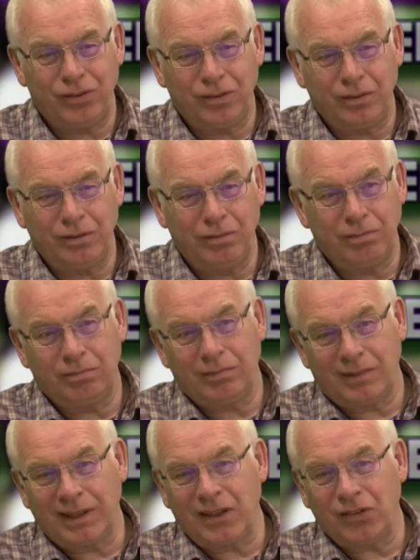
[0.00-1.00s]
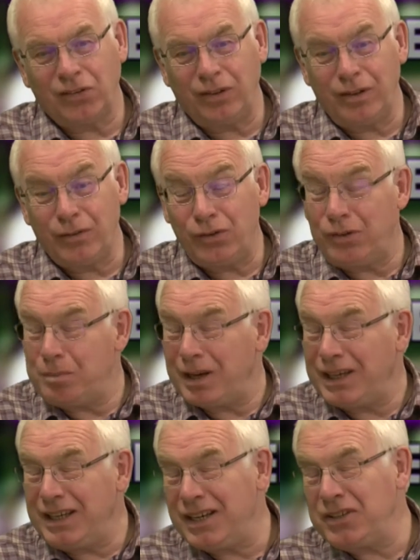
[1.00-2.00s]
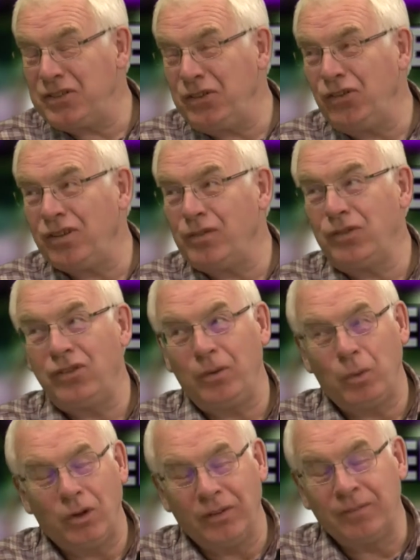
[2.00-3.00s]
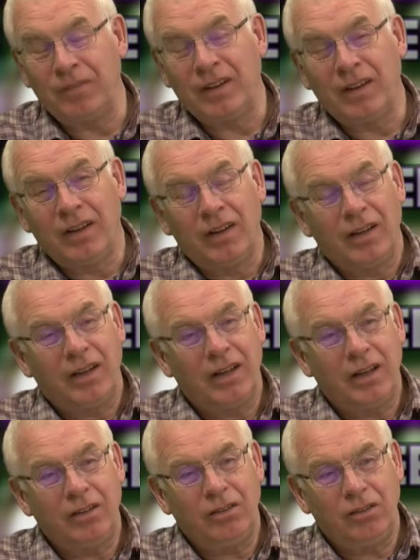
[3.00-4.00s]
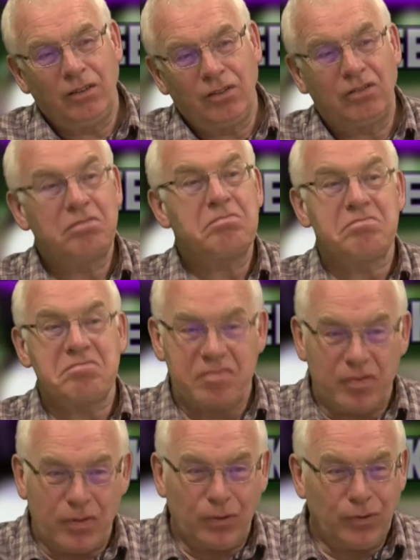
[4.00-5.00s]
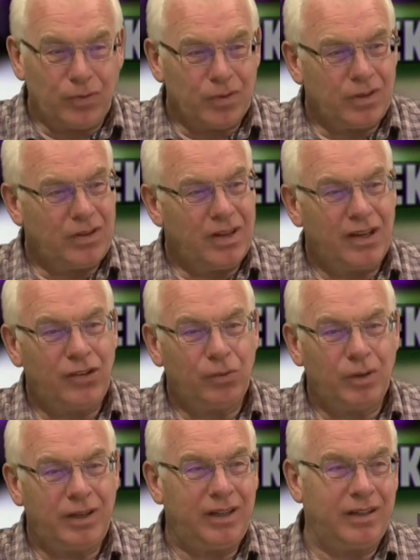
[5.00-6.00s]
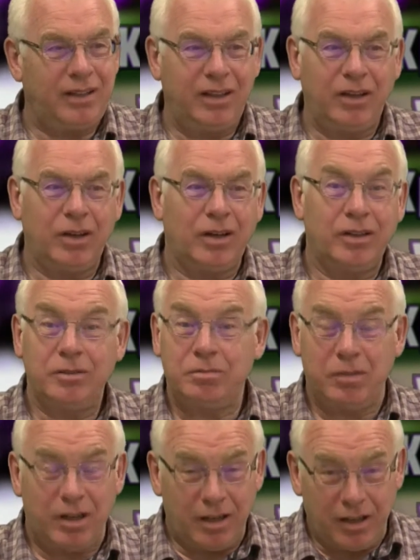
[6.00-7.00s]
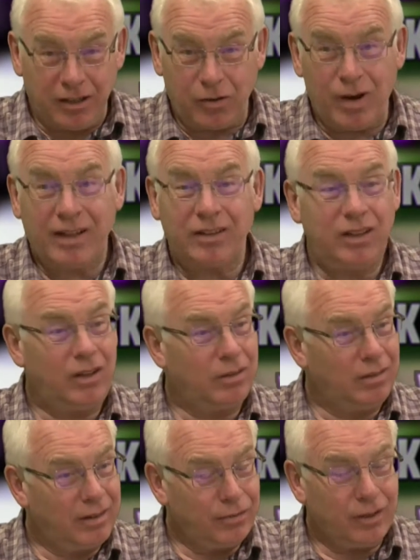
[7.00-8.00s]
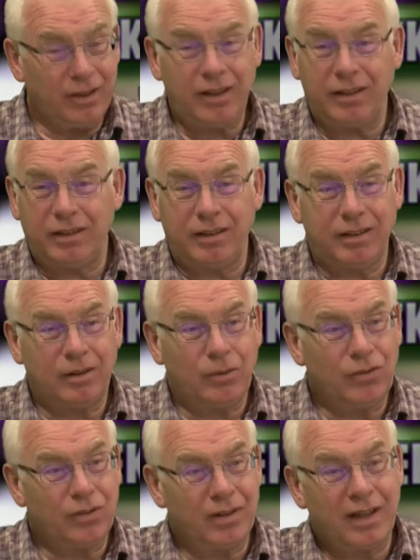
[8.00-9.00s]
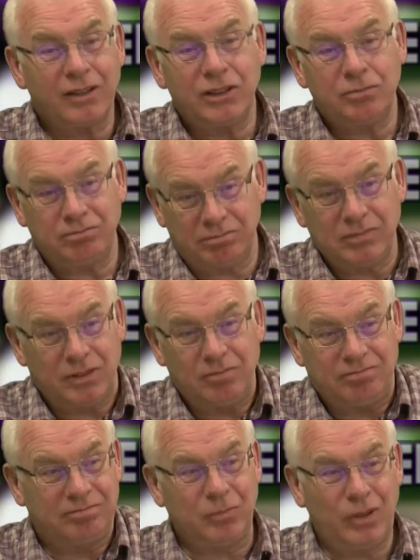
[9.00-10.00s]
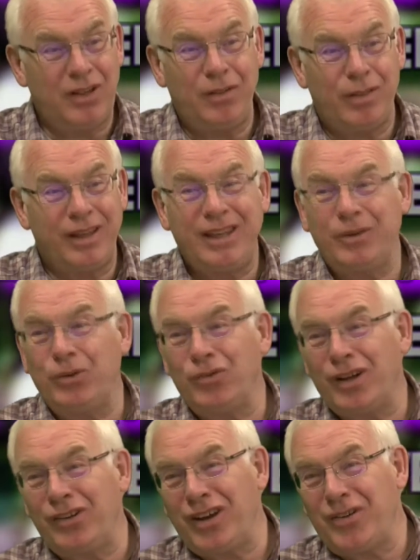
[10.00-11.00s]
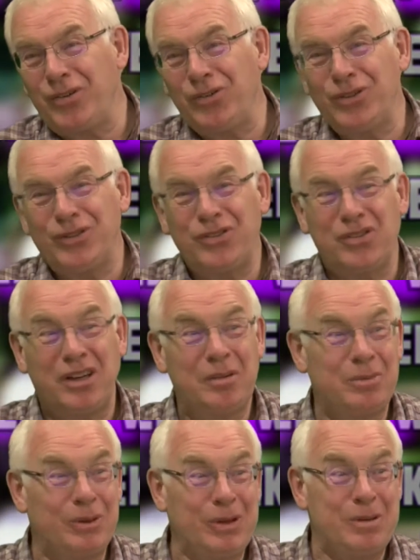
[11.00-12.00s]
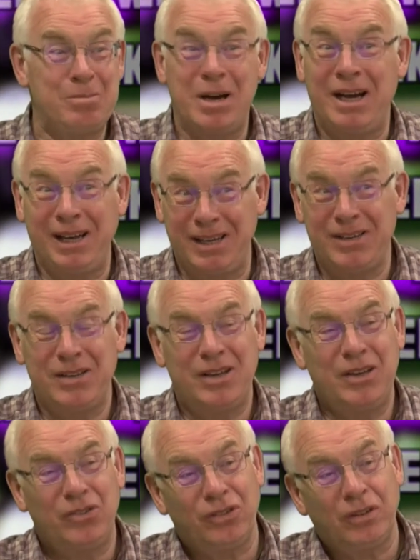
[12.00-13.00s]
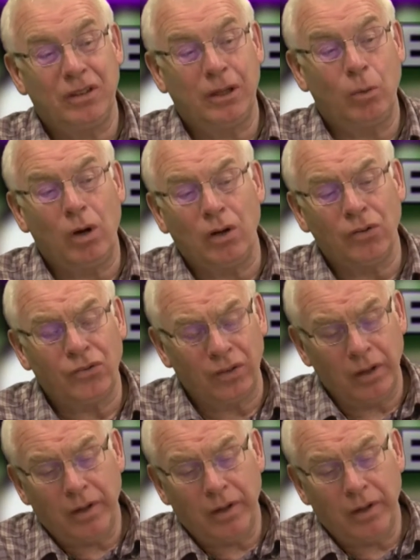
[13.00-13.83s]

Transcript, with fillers: to Lancaster University back in 1971. And those were the days when you, you got a, a grant, you could live on it. You know, it wasn't that, we didn't think it was that generous at the time, but looking back, it, it certainly was.